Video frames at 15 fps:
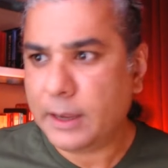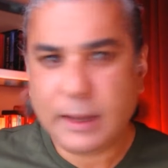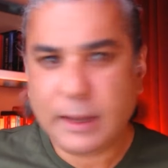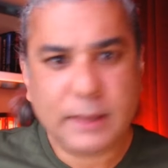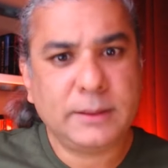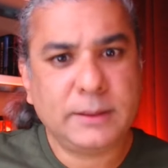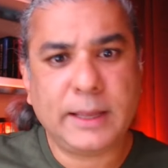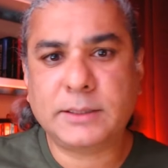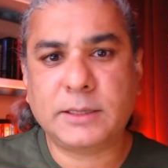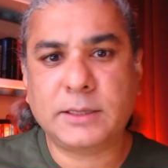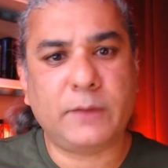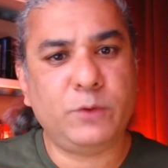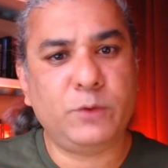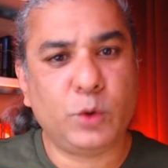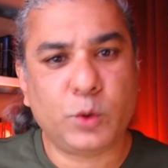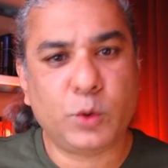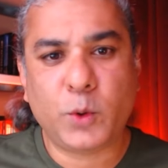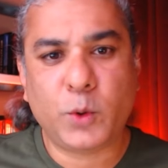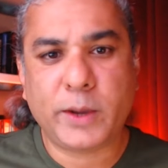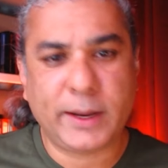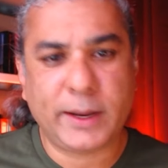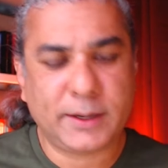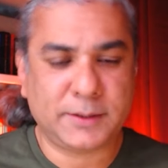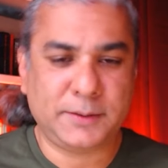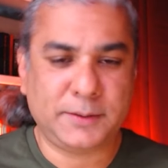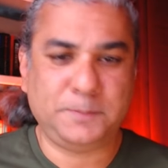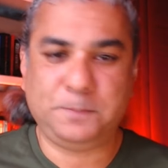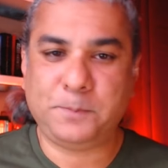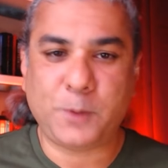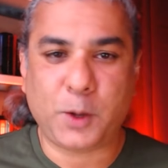And that's how you have to look at
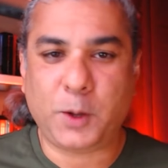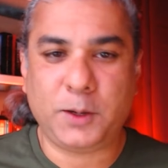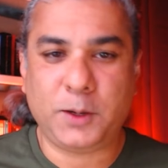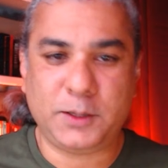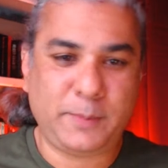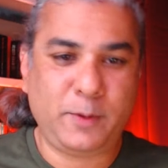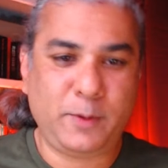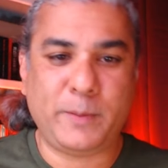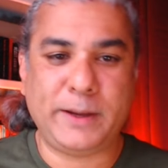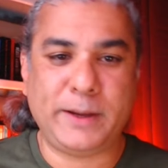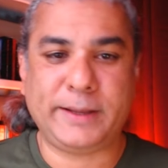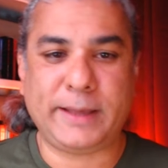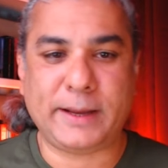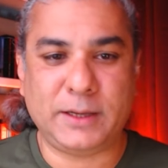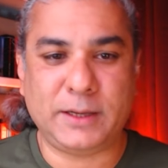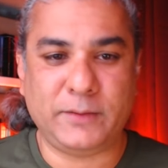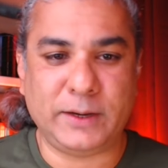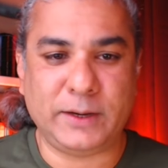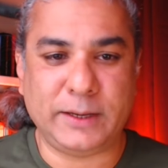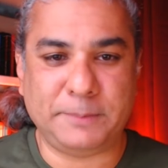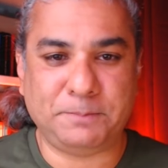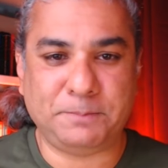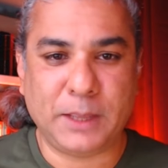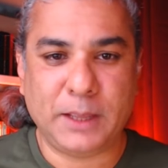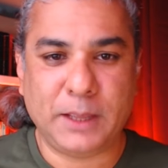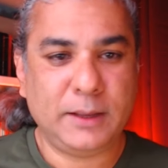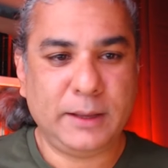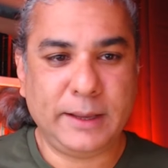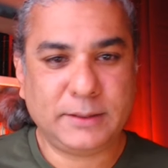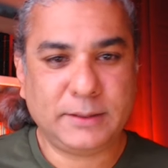all diplomatic activity.
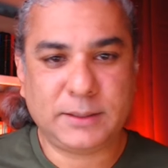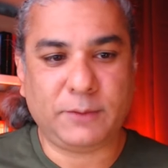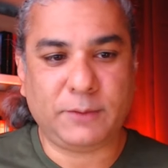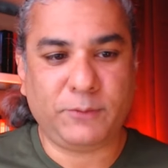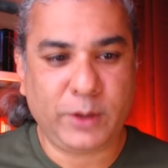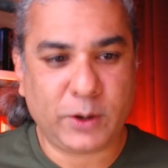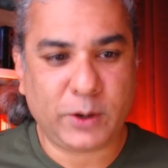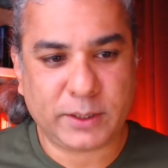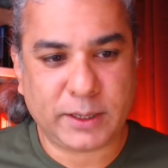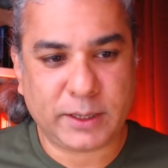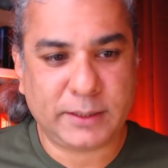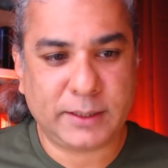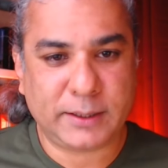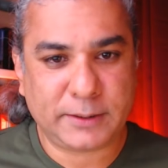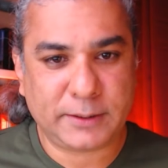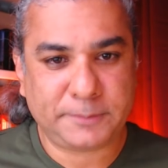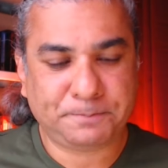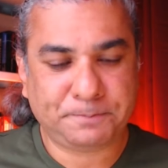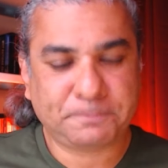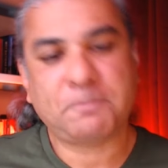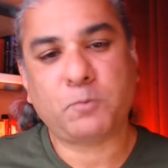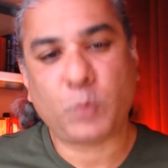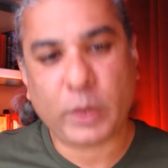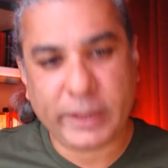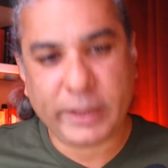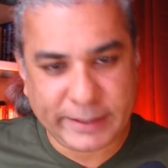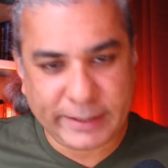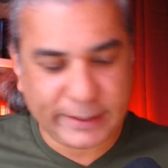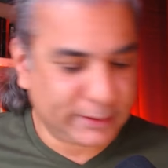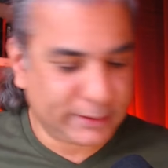In some way or the other,
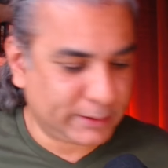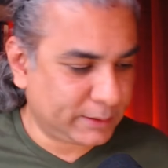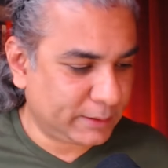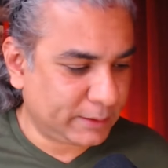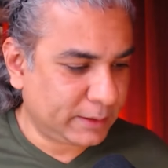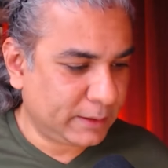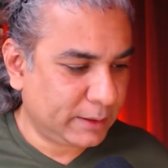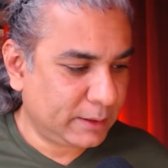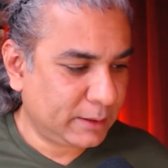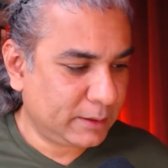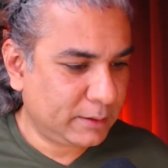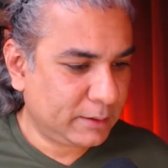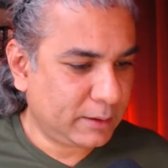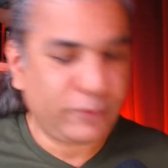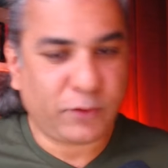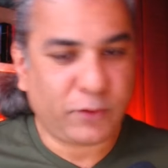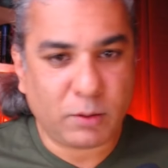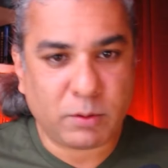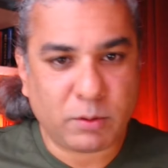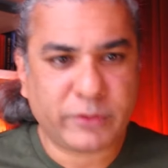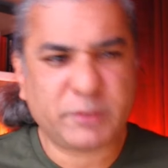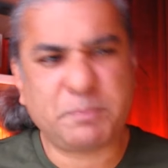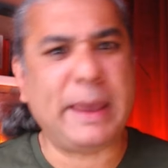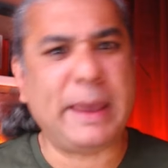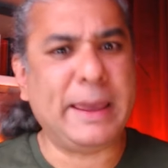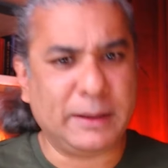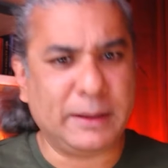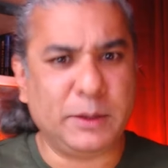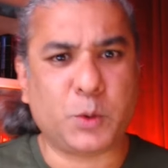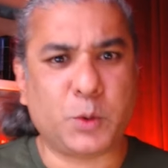it is a form of
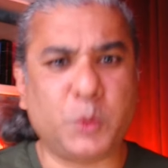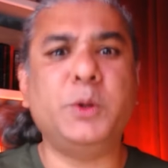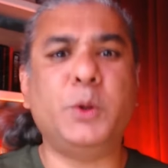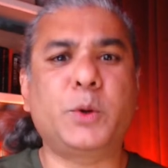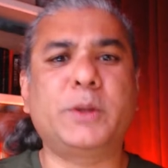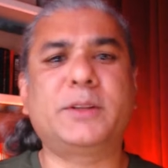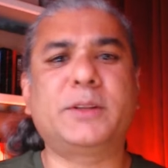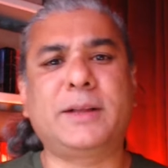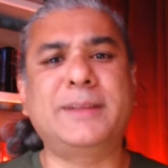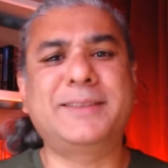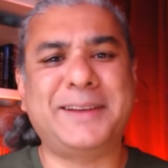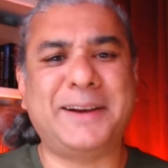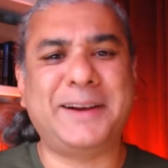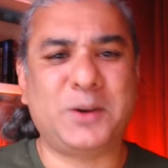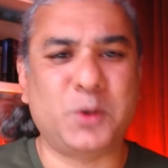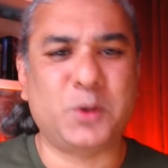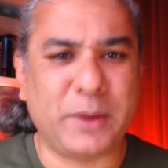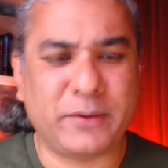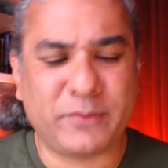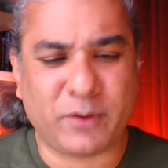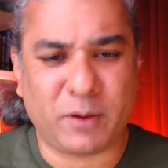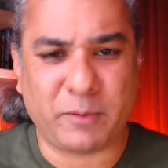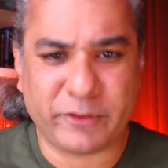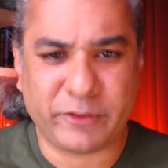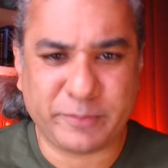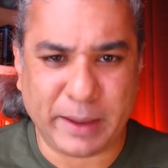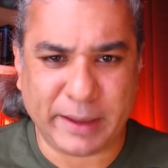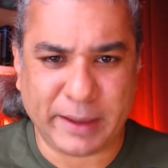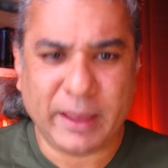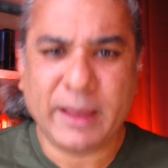spying. You could consider it to be a form of
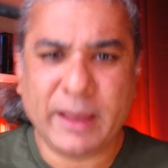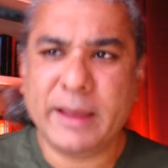spying,